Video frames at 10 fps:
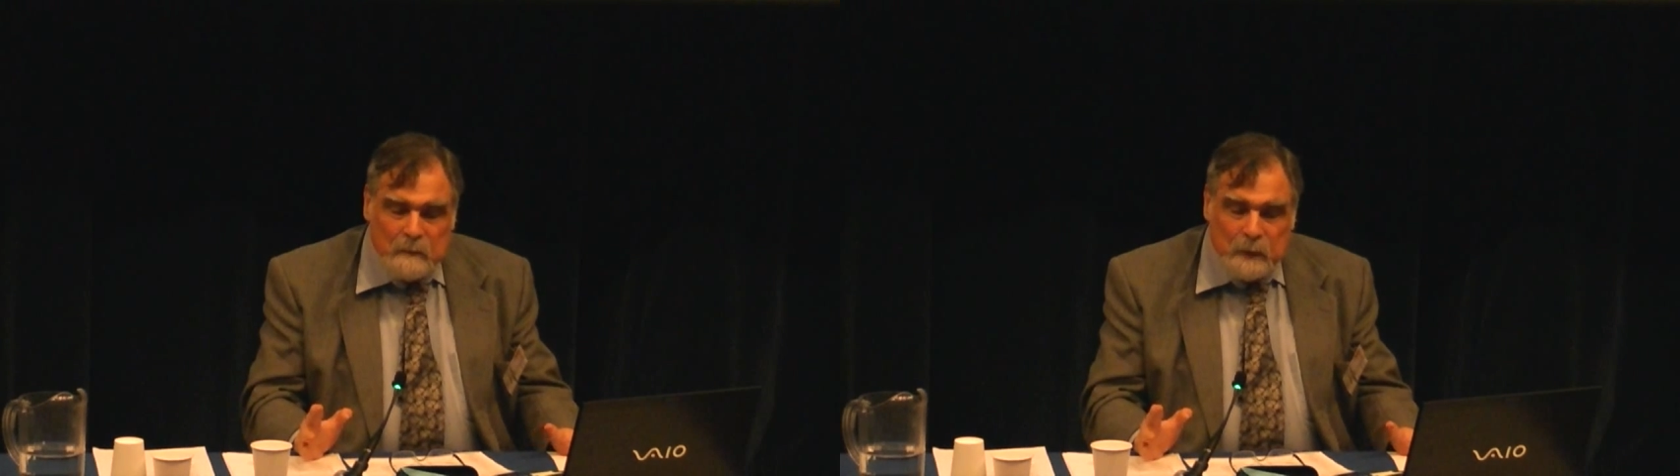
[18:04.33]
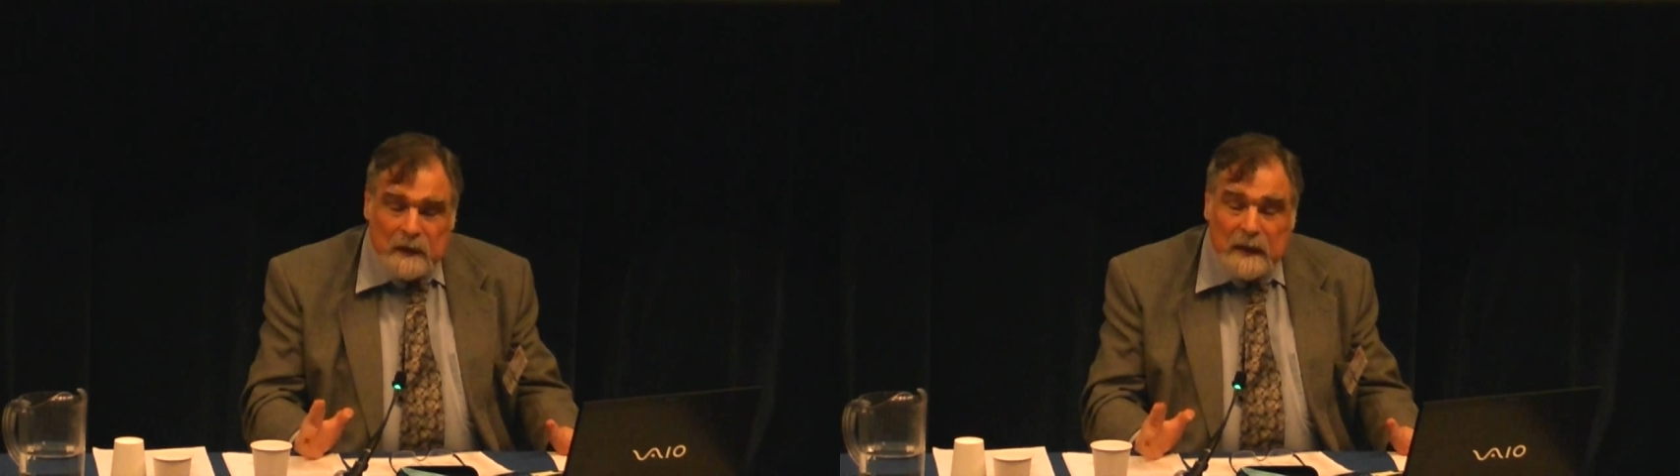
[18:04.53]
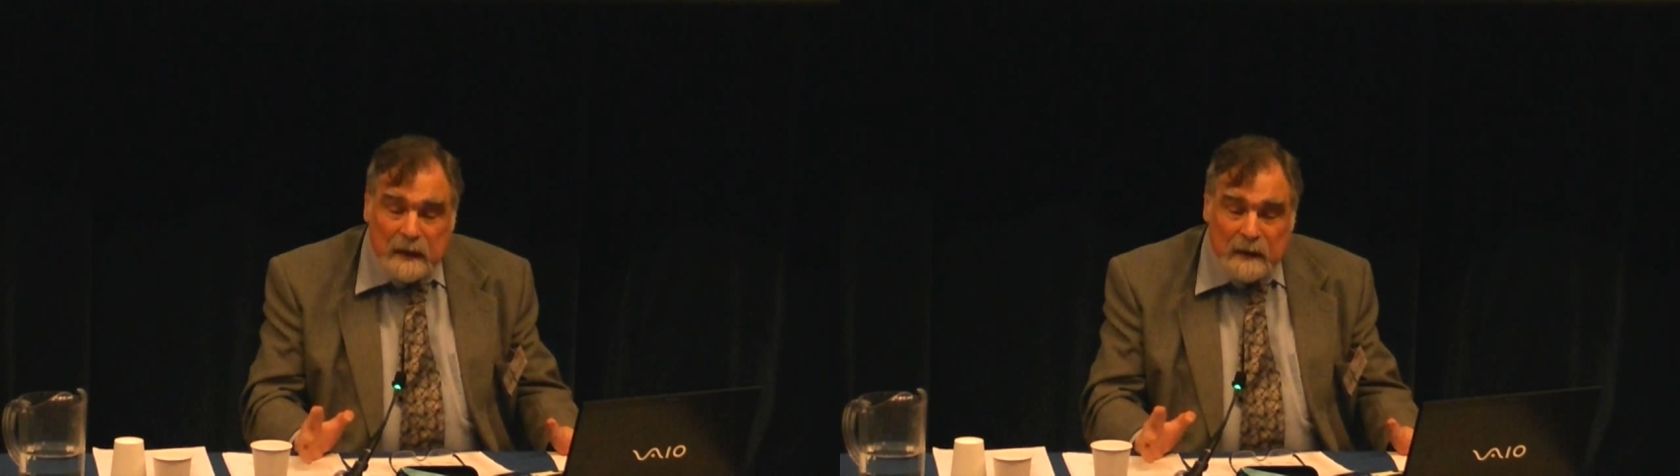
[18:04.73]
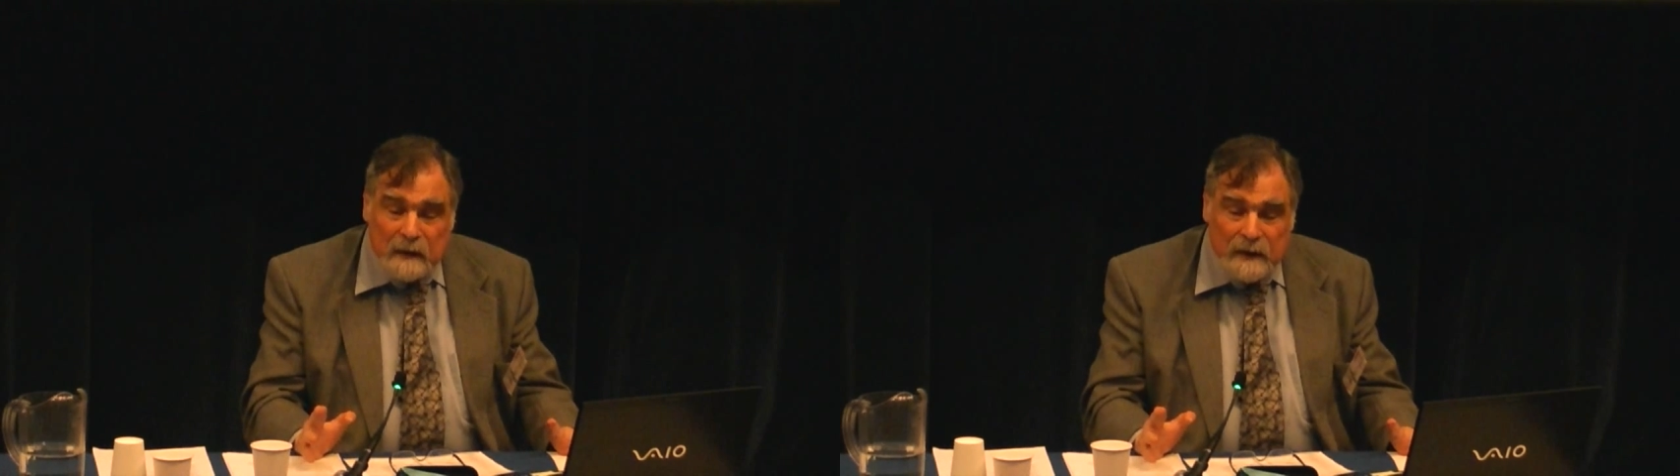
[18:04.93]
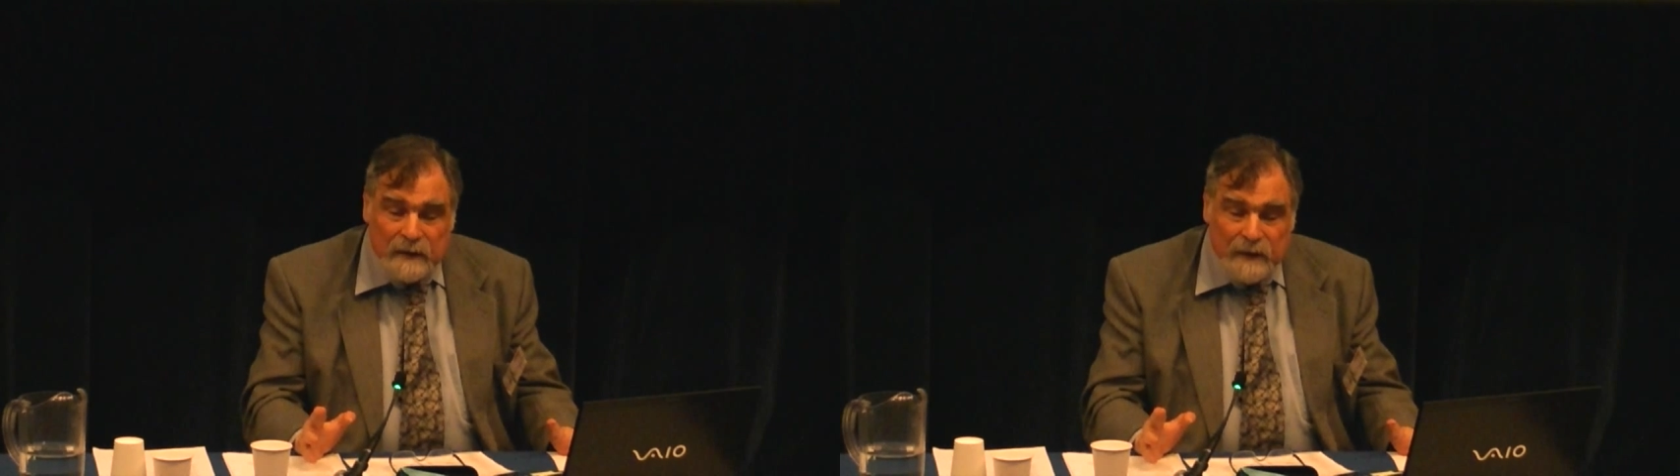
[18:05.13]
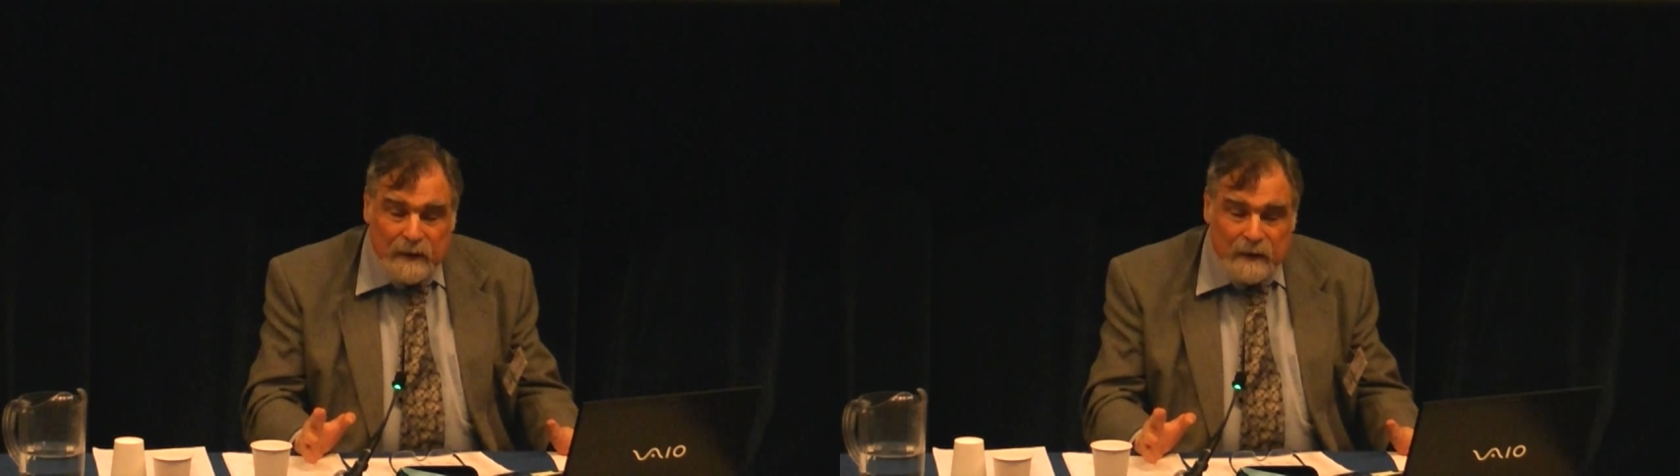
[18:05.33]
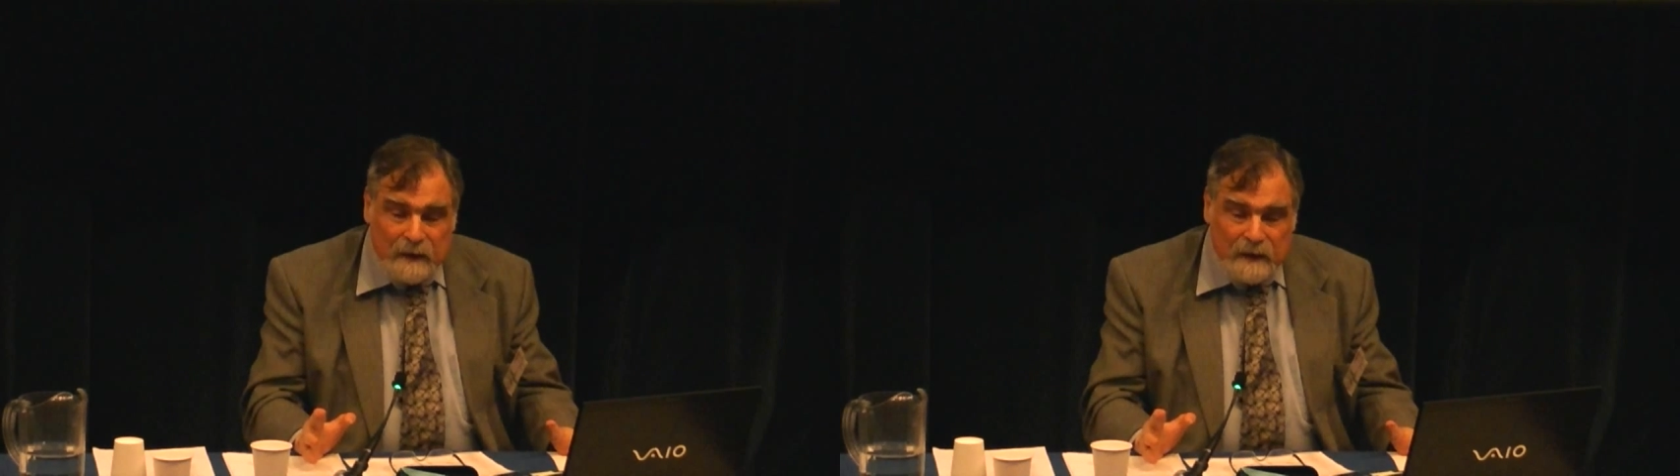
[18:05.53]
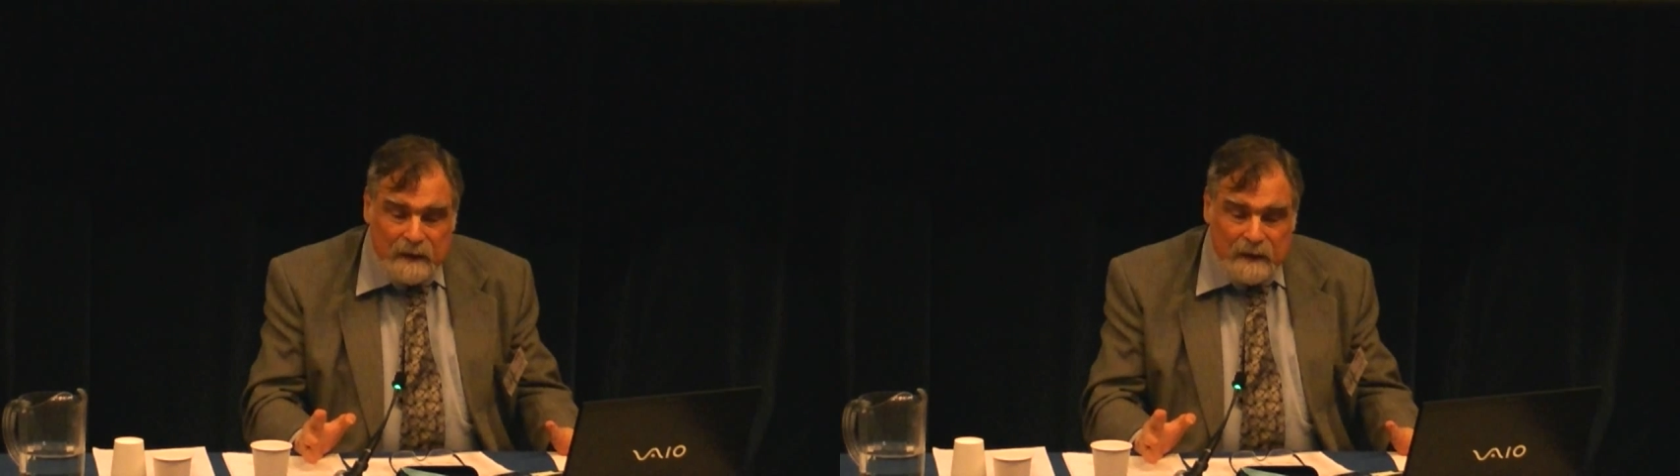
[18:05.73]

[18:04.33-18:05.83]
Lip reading: political difficulty,